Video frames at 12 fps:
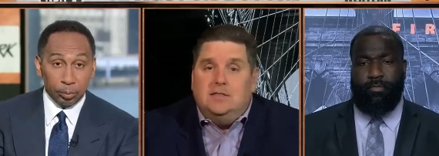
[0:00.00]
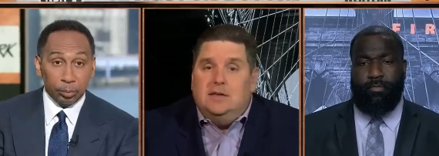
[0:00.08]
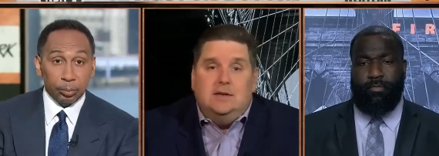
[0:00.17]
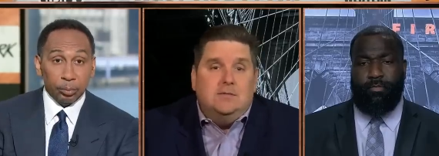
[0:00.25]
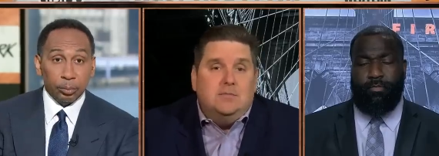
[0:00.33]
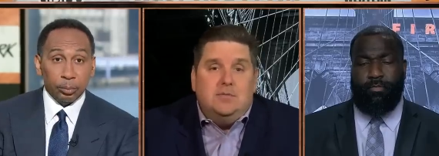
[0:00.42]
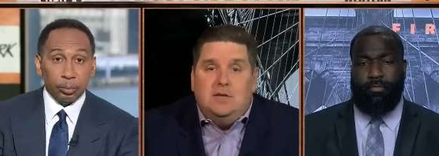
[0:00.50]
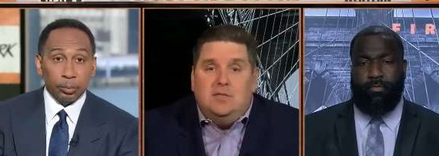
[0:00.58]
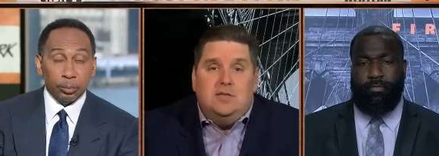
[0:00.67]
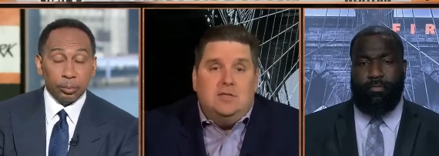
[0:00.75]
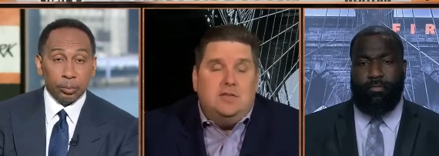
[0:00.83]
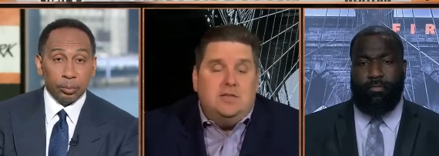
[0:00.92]
Speaker 1: The
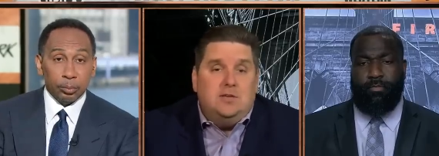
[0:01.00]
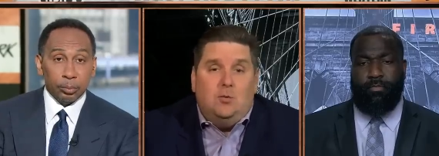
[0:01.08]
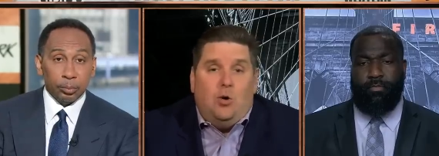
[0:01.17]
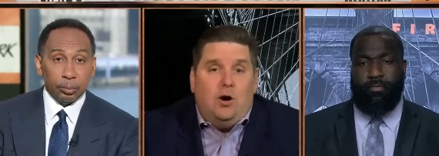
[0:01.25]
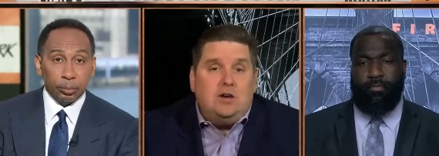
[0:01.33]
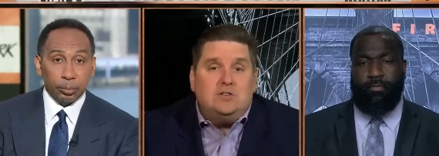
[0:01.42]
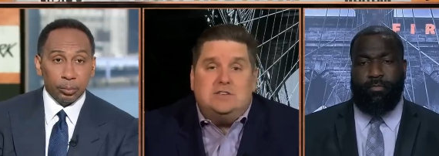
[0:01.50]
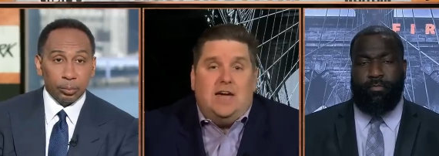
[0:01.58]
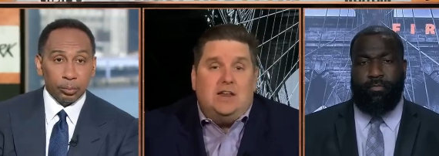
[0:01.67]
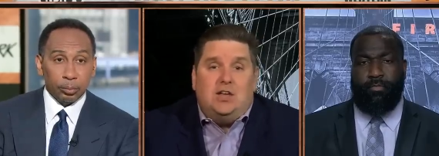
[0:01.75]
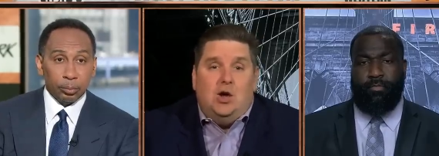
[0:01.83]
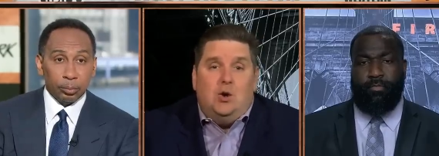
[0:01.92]
the, the, the Warriors
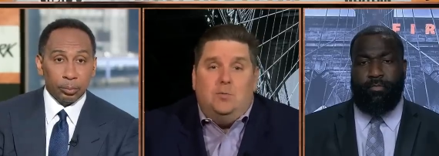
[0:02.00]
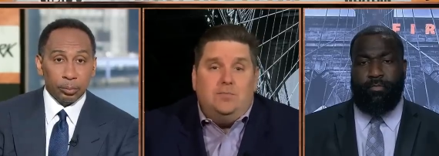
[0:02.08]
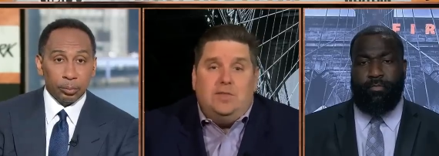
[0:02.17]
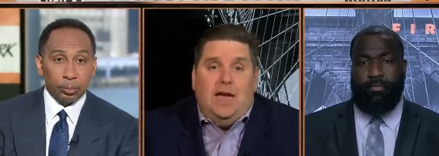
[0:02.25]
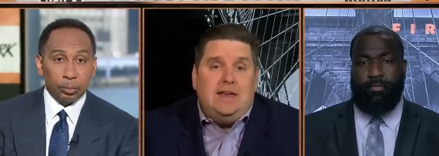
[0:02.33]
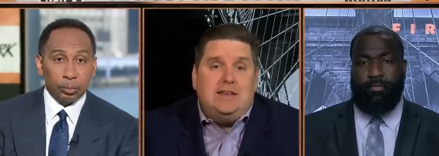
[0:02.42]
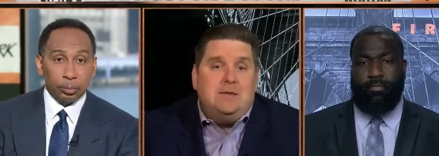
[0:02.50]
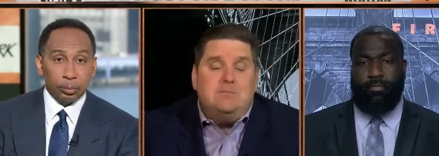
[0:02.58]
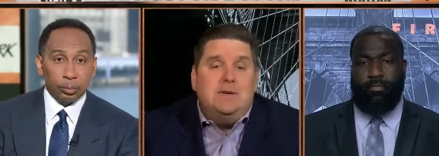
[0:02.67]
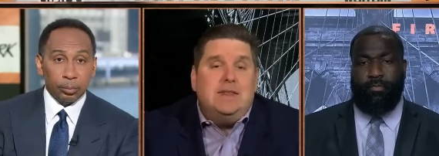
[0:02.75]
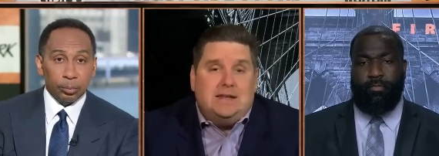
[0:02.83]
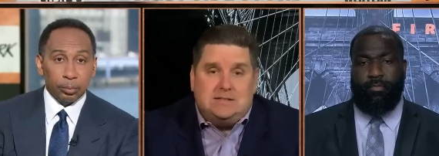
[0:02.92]
got to go 90
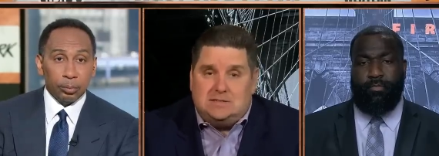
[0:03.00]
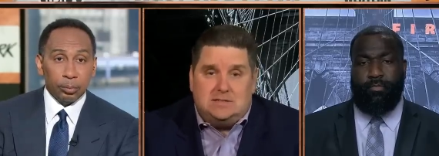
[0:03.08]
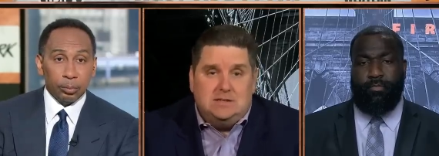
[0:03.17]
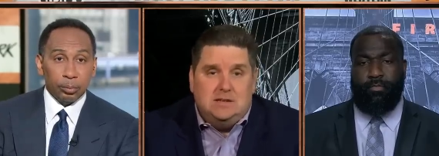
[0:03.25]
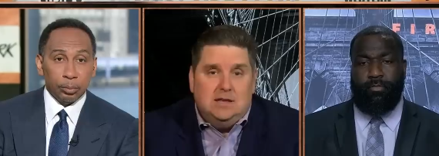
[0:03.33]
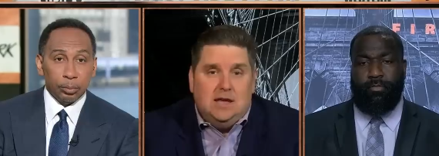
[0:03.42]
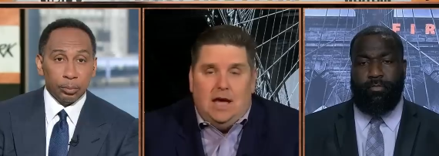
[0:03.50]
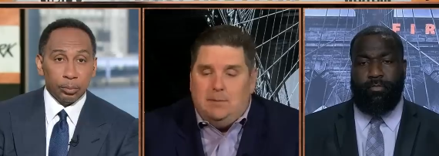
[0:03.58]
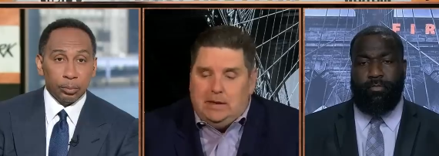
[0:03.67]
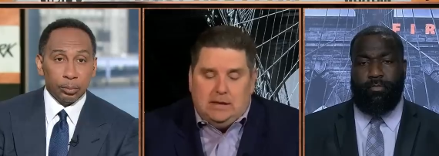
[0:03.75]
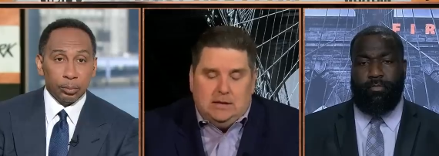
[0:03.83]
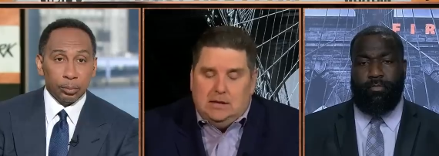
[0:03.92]
minutes.
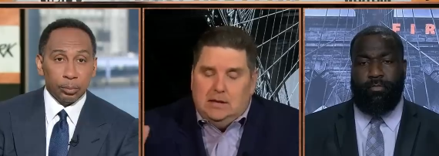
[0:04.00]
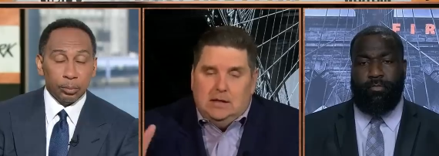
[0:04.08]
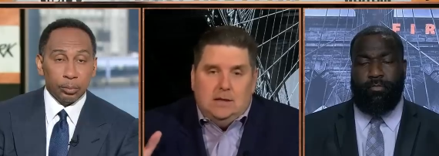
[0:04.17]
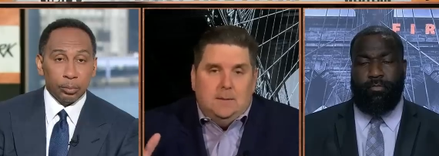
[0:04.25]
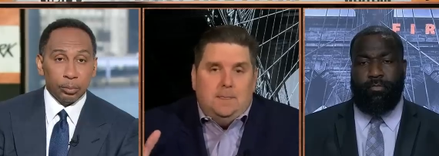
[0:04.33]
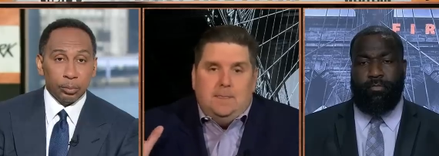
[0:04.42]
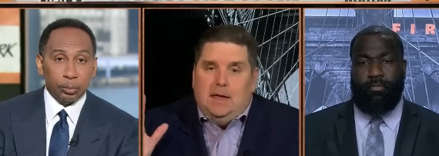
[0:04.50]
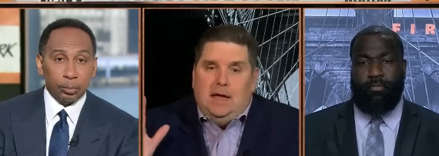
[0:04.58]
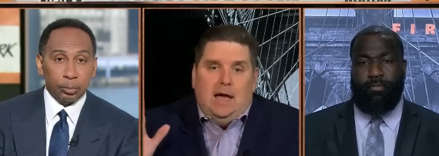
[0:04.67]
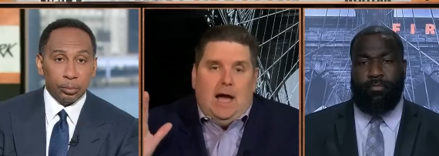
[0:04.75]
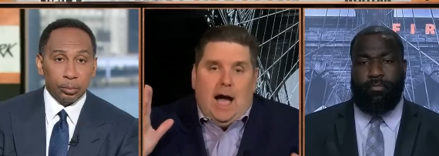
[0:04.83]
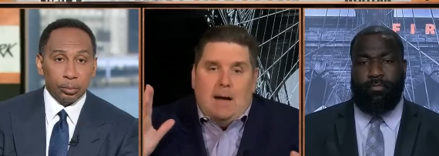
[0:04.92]
I mean,
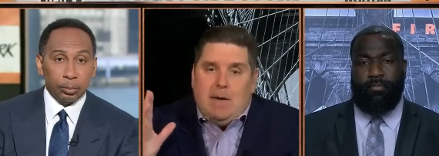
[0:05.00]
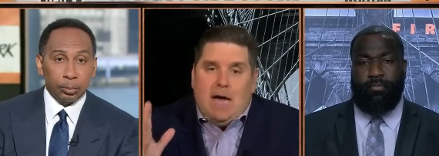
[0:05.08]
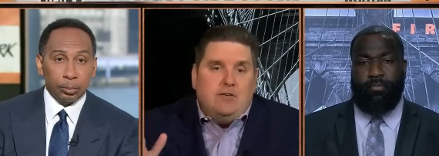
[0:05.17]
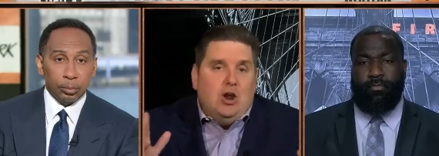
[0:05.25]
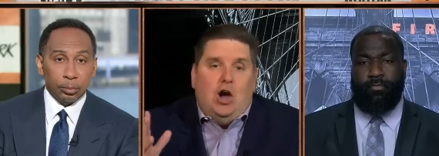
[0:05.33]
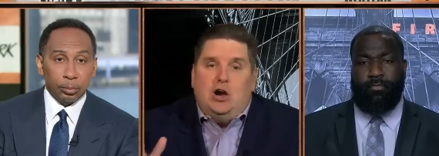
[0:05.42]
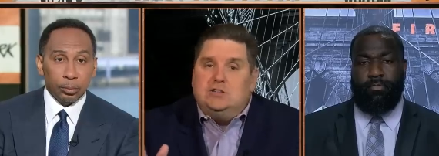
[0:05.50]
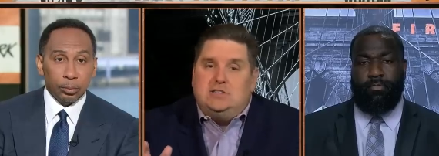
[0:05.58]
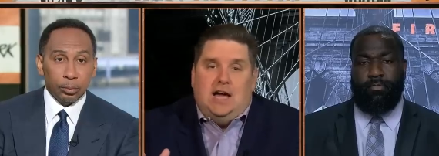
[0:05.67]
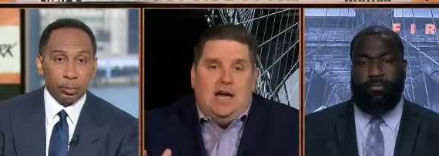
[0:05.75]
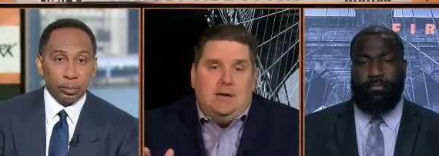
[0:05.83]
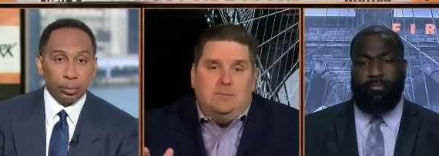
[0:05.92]
I'm having a hard
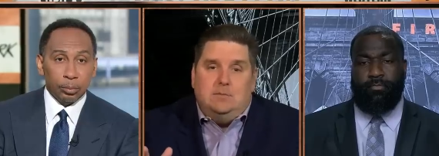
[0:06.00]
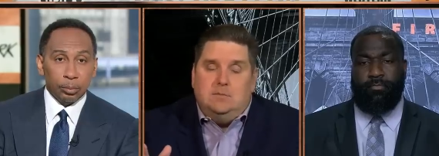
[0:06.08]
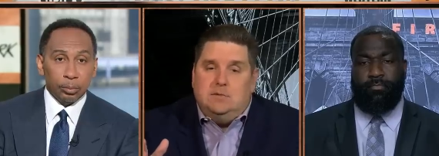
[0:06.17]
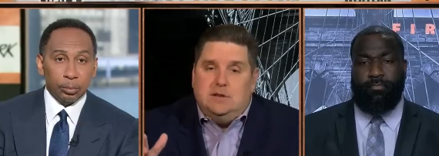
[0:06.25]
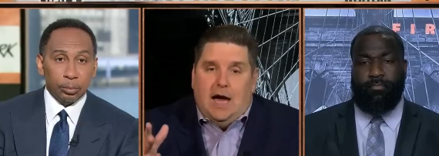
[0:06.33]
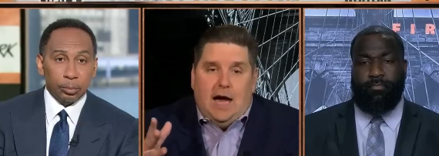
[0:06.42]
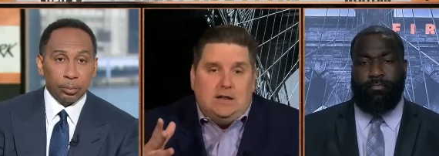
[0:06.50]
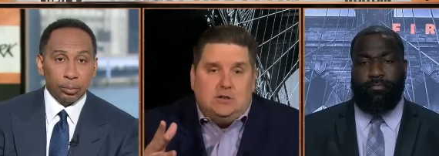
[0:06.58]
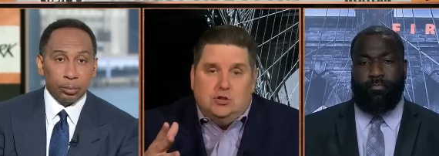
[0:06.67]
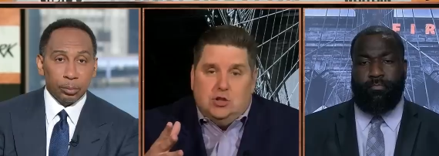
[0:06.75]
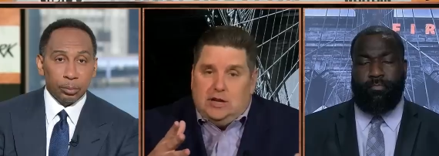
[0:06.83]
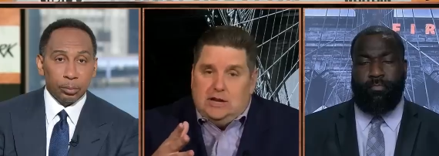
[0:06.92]
time
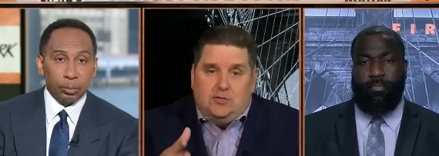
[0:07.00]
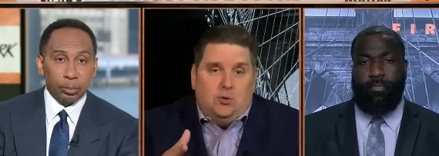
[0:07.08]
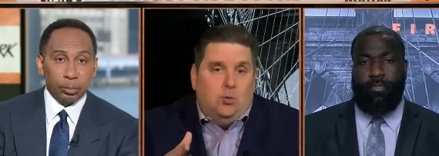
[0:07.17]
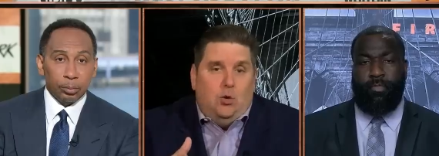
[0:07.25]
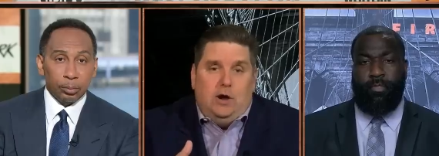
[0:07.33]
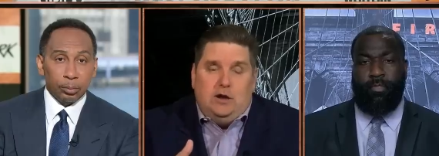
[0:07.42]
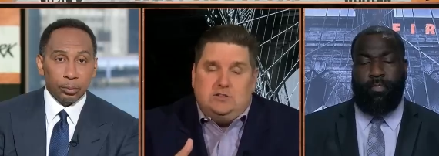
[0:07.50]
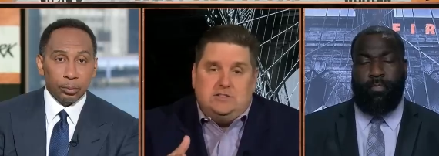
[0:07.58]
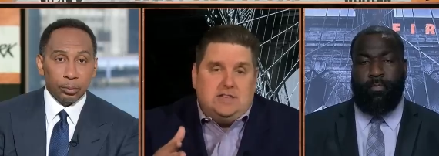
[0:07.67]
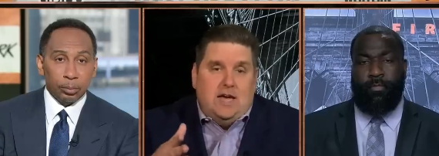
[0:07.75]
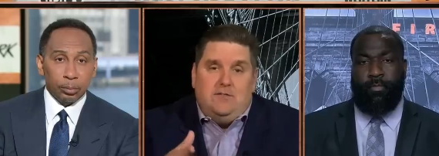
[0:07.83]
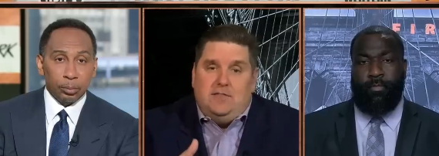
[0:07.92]
not looking at the Warriors
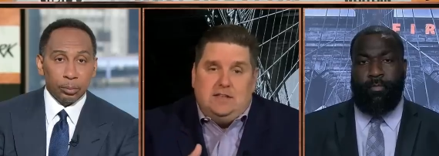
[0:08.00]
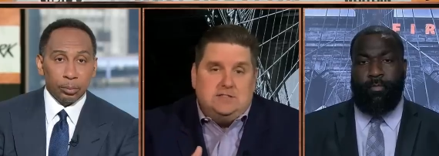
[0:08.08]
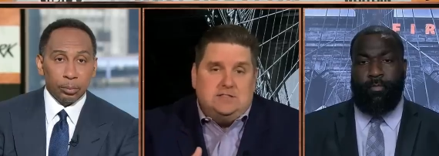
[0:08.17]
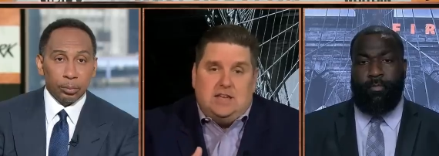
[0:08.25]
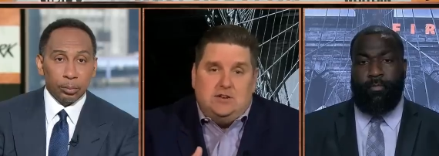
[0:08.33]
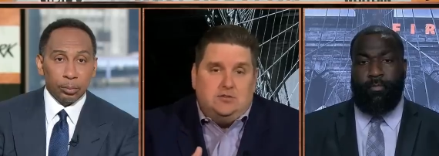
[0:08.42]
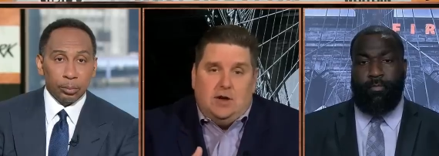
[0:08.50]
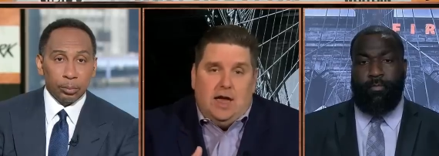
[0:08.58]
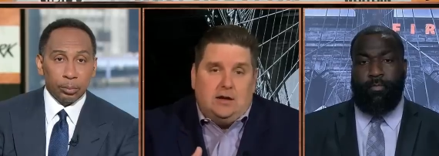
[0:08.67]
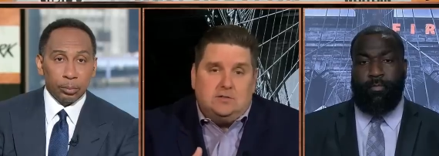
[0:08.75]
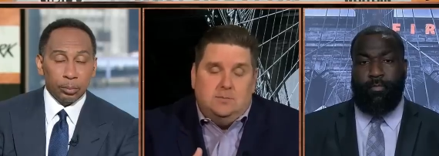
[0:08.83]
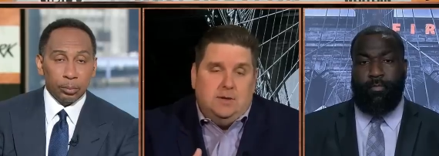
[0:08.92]
as having the inside
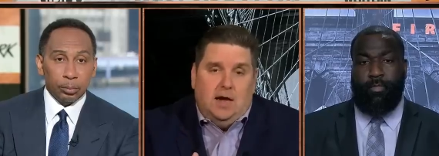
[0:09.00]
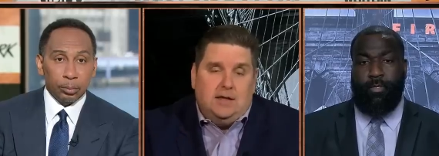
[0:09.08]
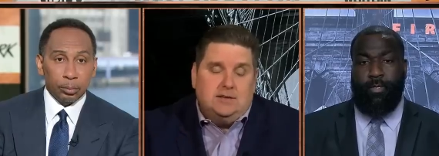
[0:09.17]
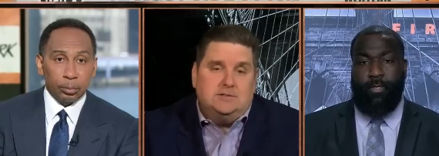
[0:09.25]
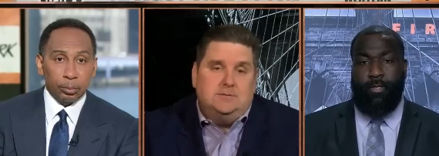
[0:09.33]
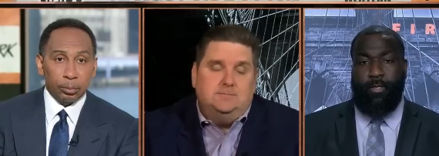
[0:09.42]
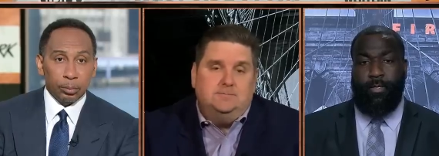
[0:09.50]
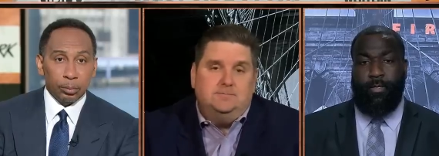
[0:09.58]
track, to be honest.